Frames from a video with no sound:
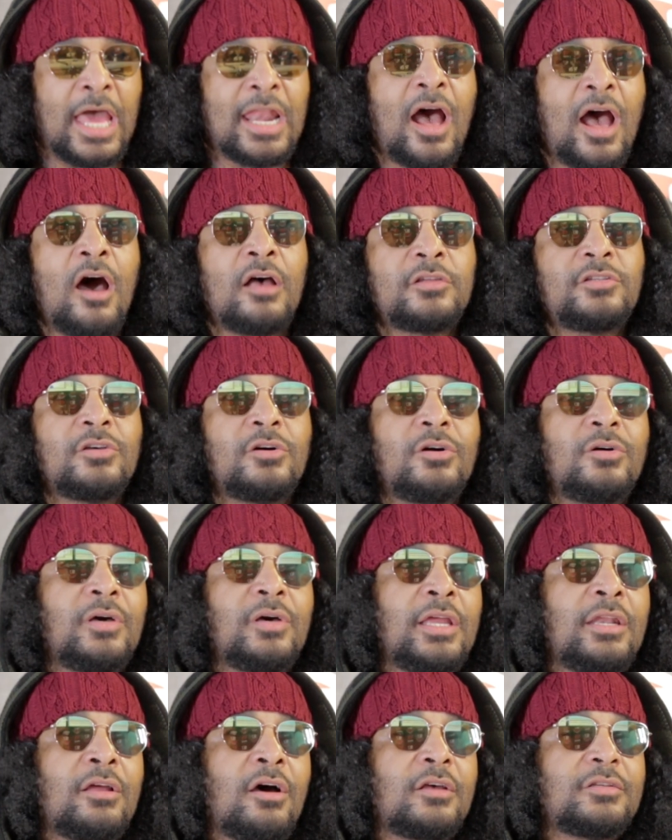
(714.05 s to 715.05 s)
And
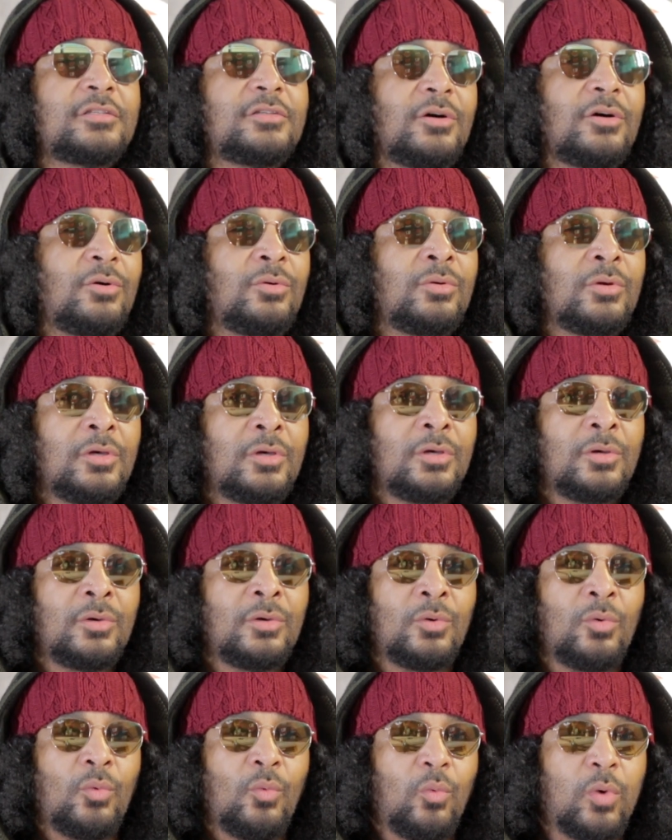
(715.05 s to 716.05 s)
also,
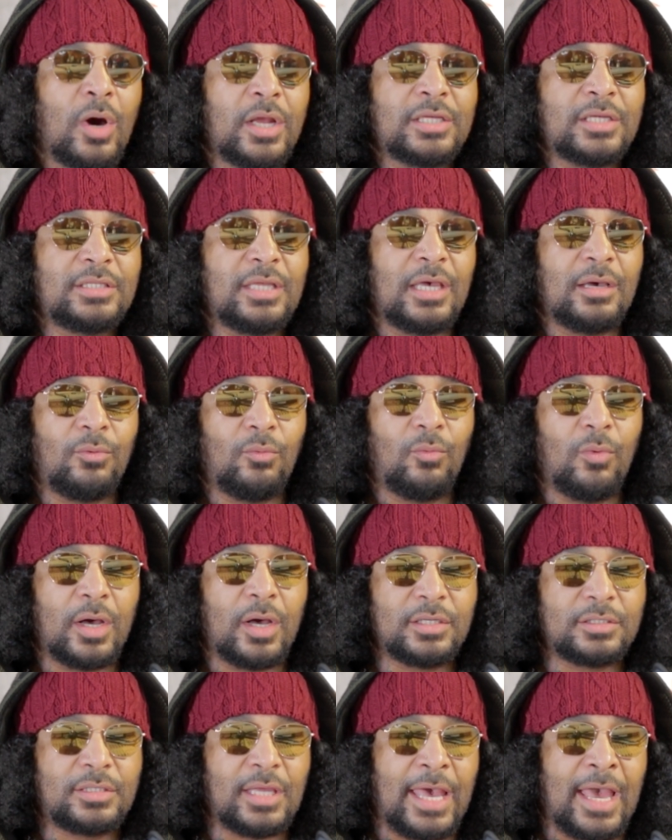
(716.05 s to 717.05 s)
what is the
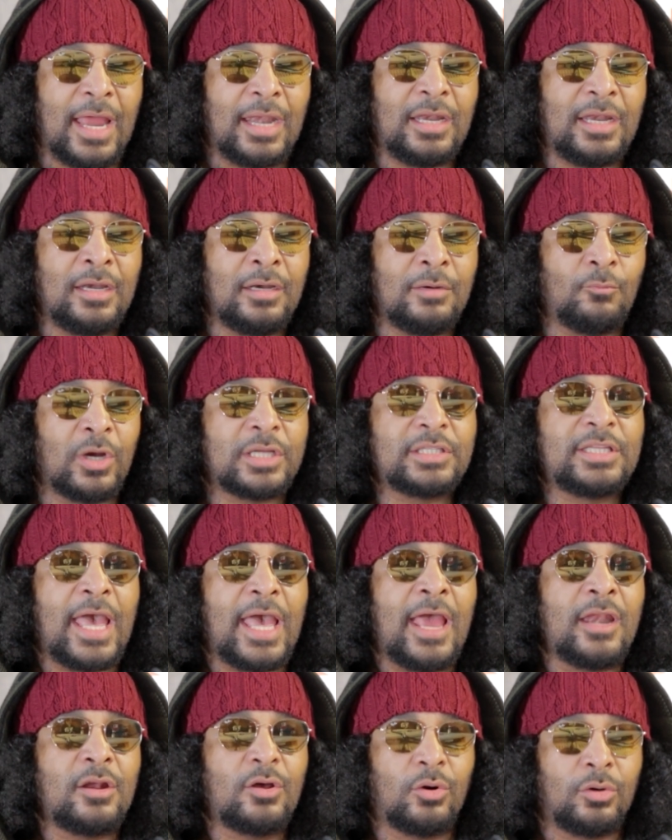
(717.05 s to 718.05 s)

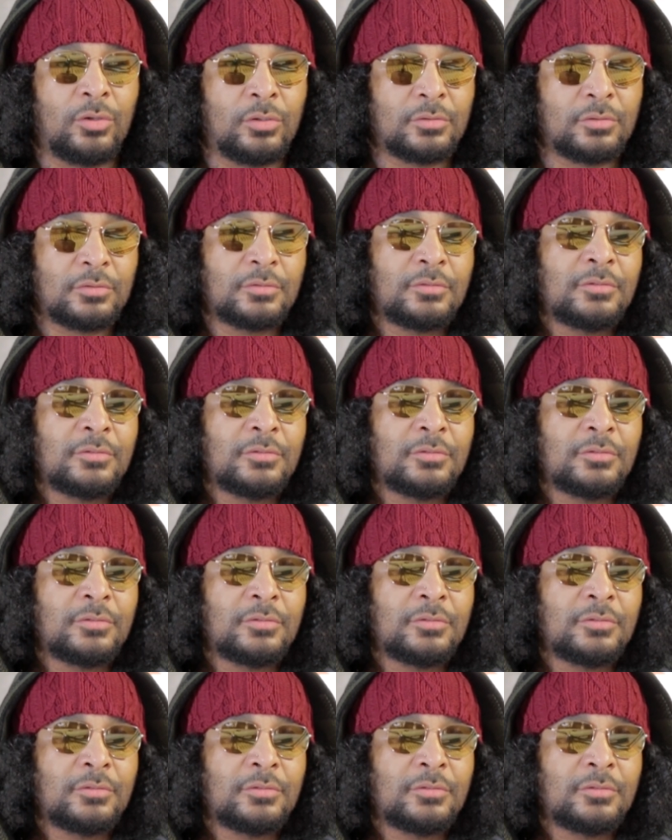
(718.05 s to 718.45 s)
end goal?